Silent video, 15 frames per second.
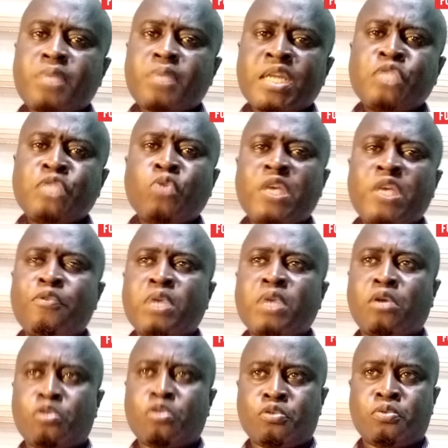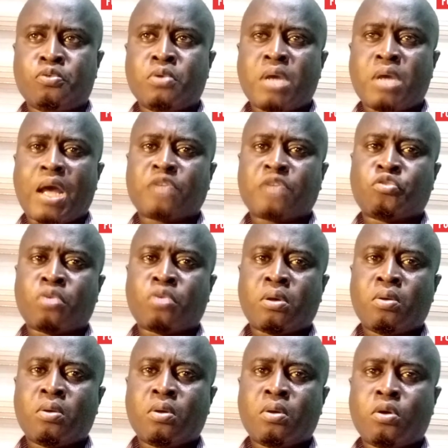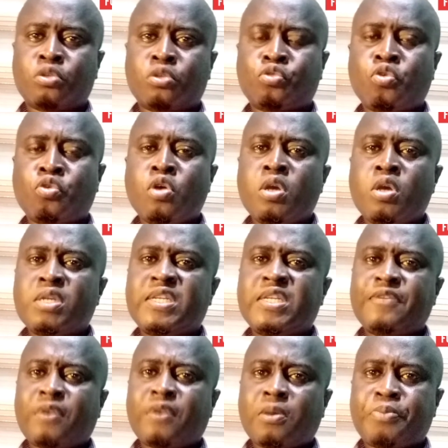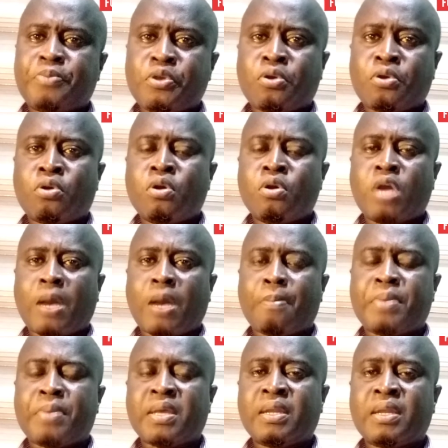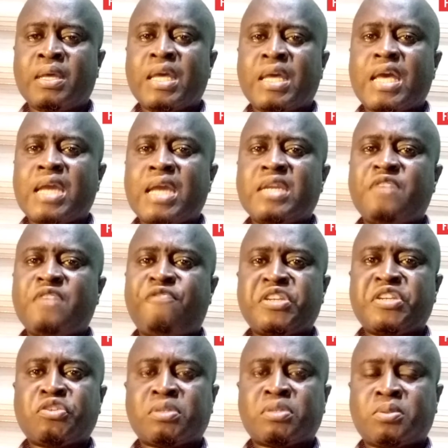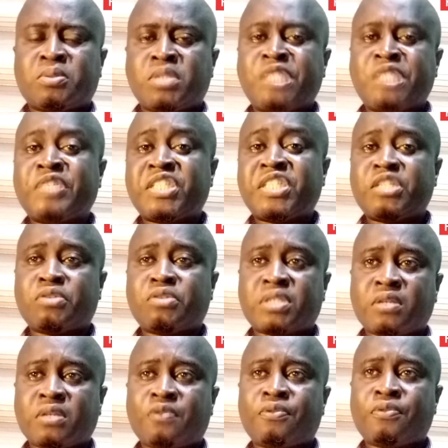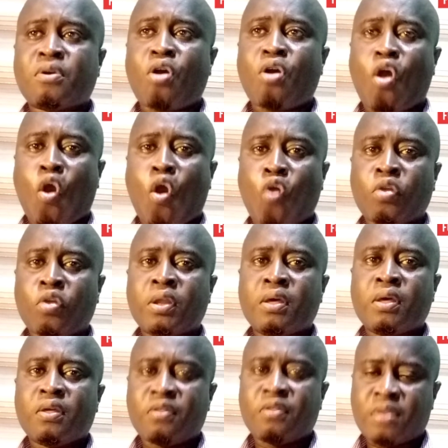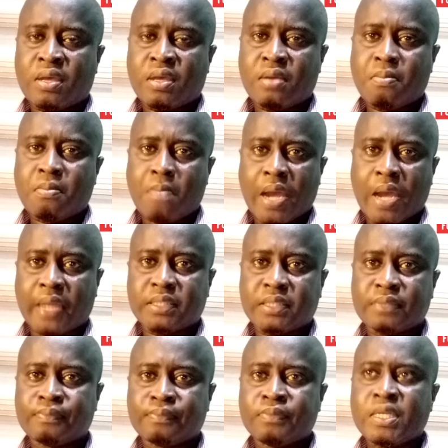This will give you a clue as to also develop your campaign and differentiate yourself on the market.